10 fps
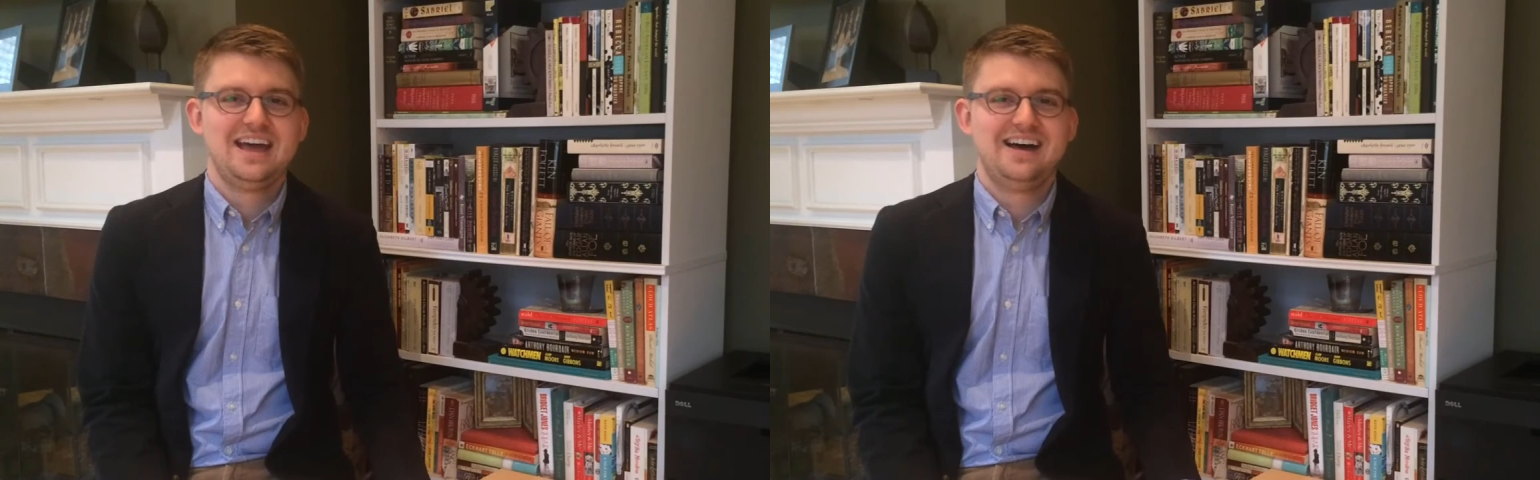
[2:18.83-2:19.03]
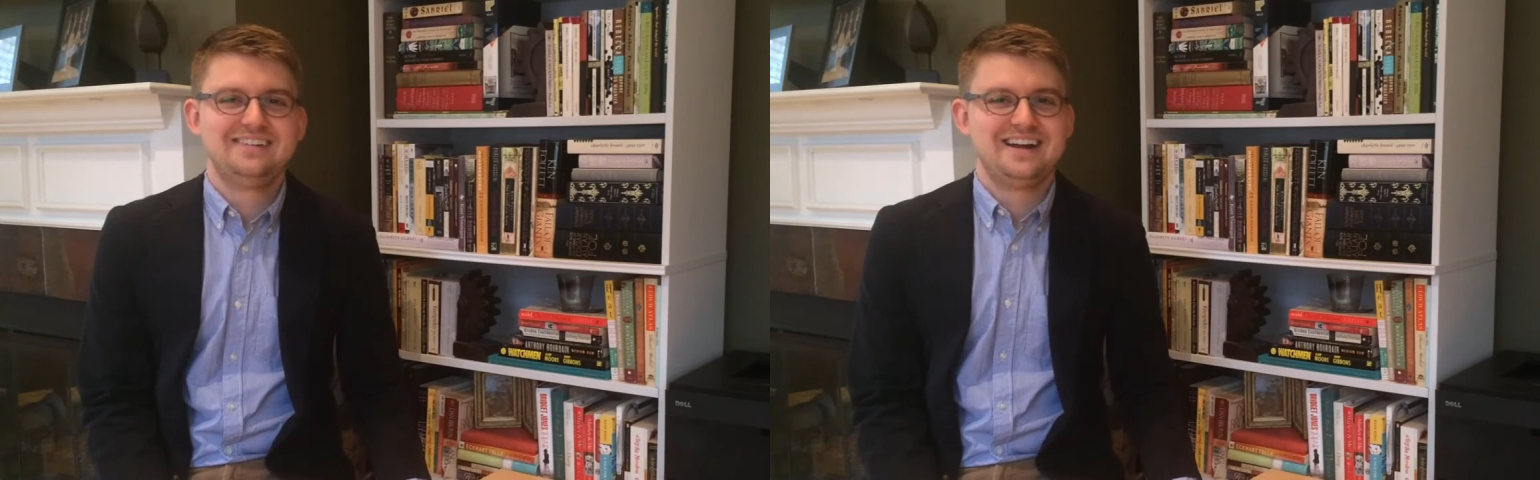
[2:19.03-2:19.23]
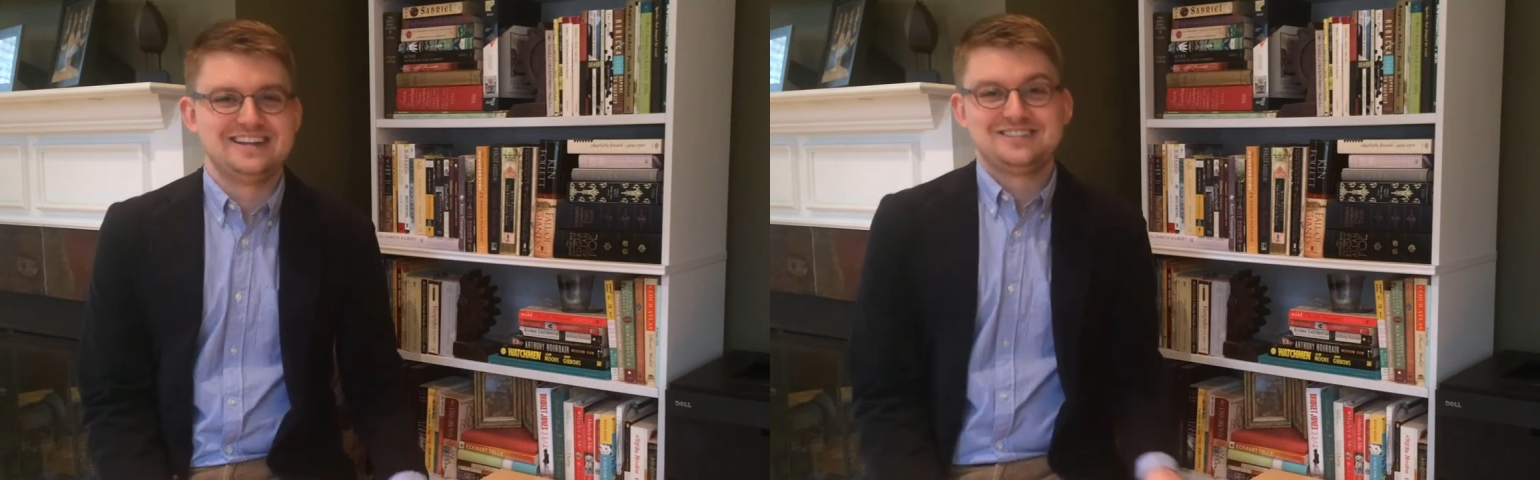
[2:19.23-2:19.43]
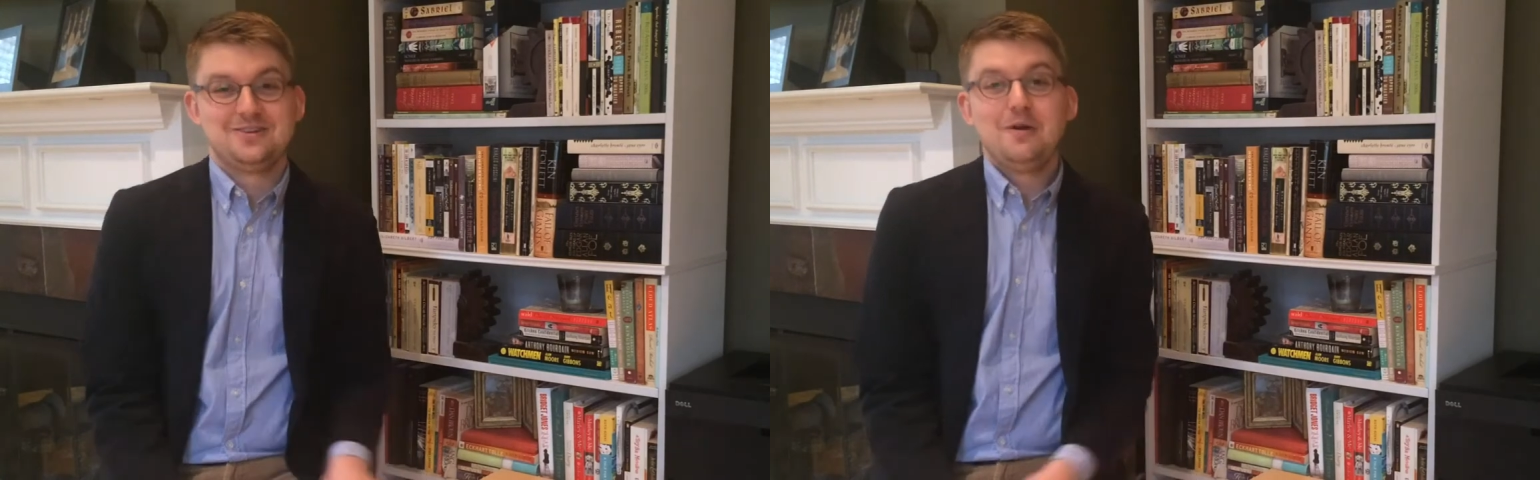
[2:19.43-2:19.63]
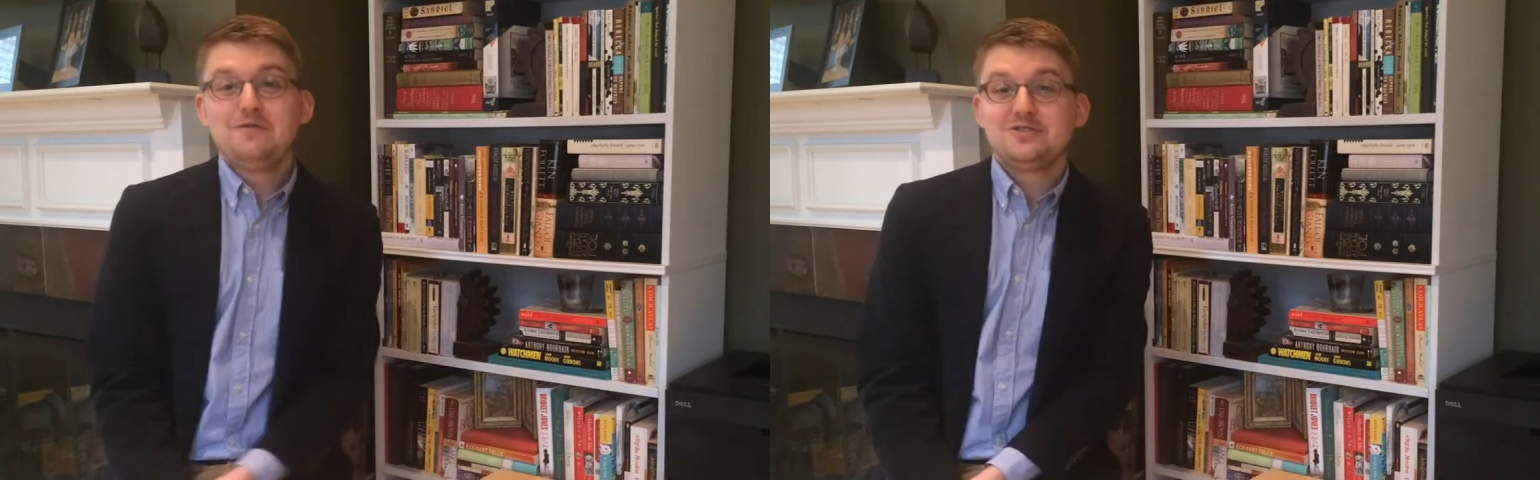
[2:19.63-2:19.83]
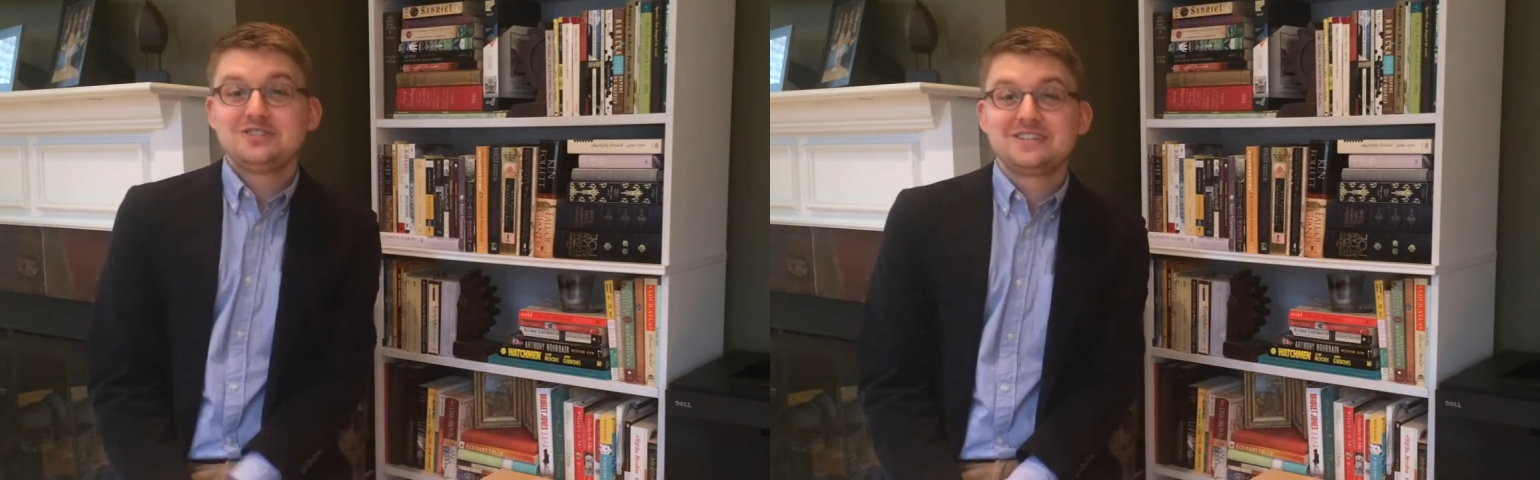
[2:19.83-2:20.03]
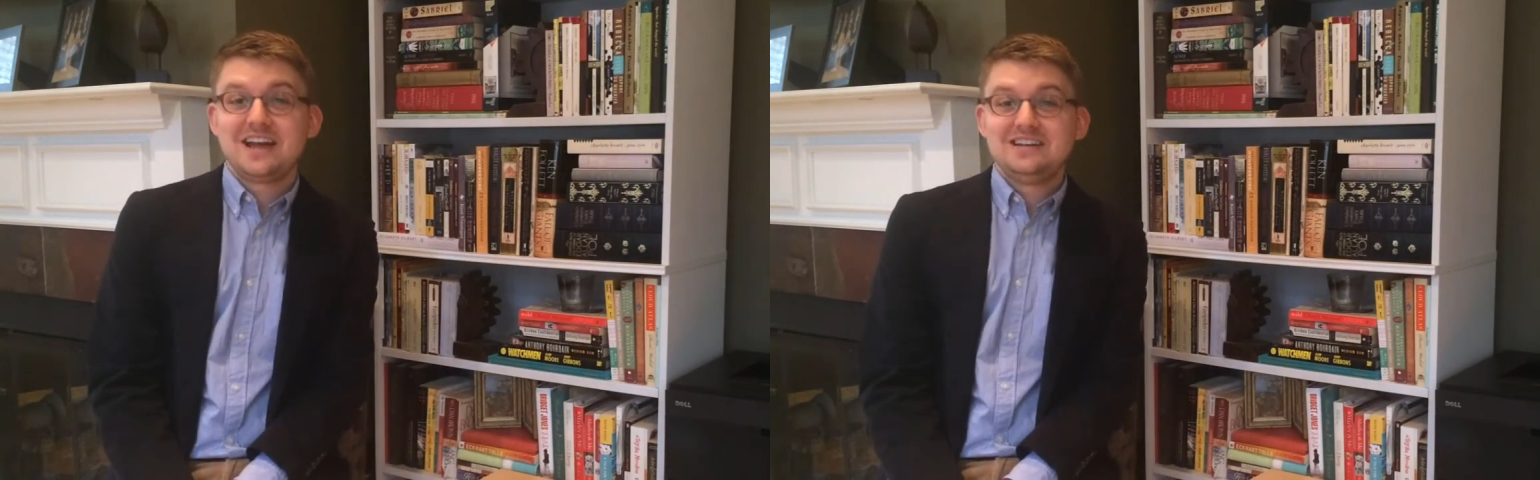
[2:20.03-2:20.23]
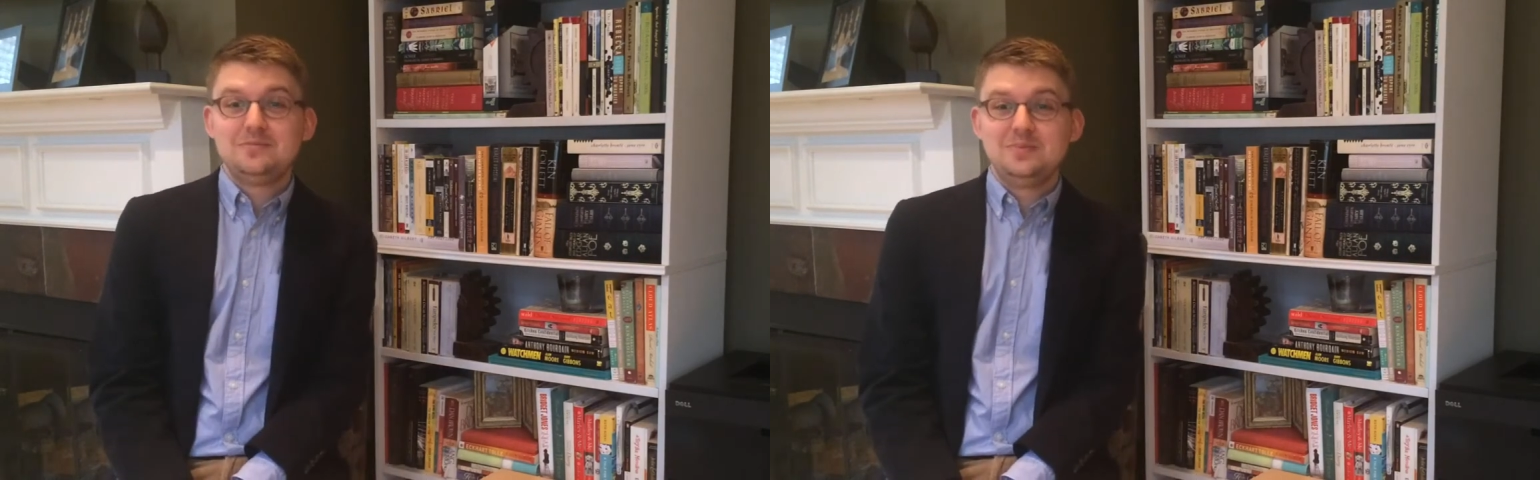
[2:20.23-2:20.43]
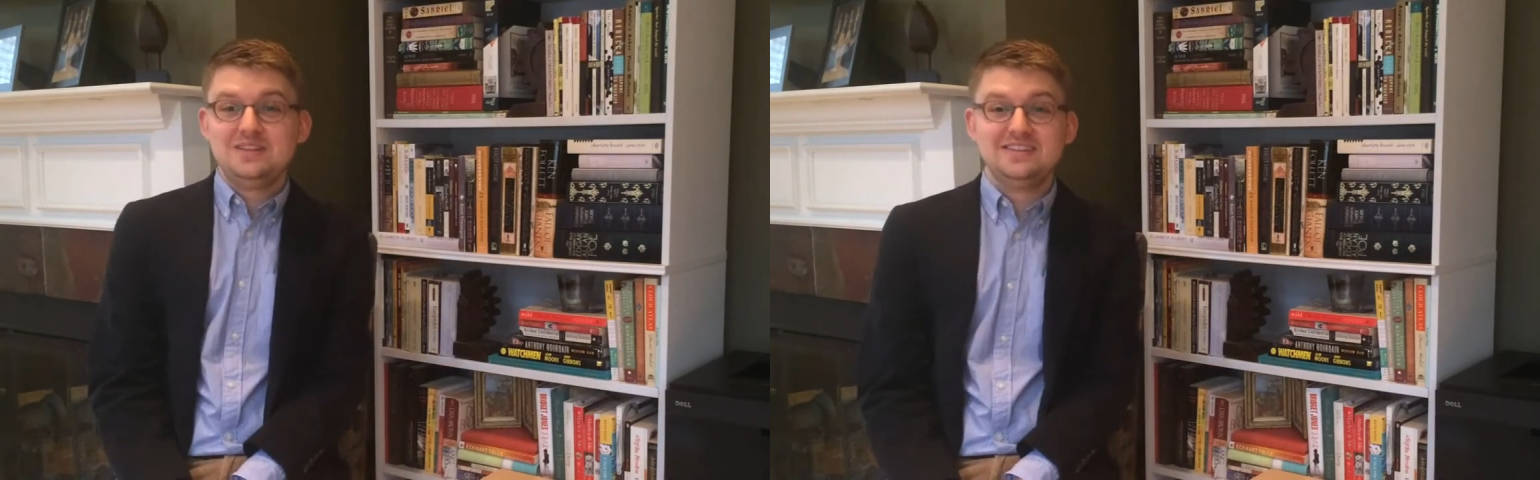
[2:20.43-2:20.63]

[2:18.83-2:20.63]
Alright, so if you're assigned to be